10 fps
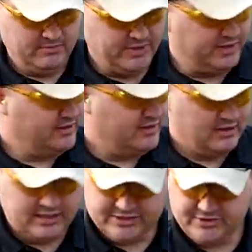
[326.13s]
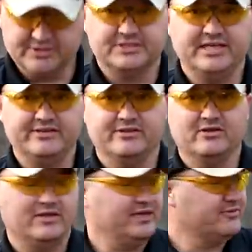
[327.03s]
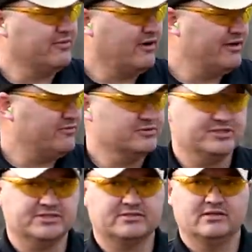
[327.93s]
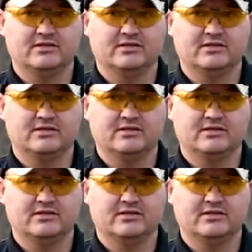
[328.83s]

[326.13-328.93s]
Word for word: But as you can see, the little Henry rifles just,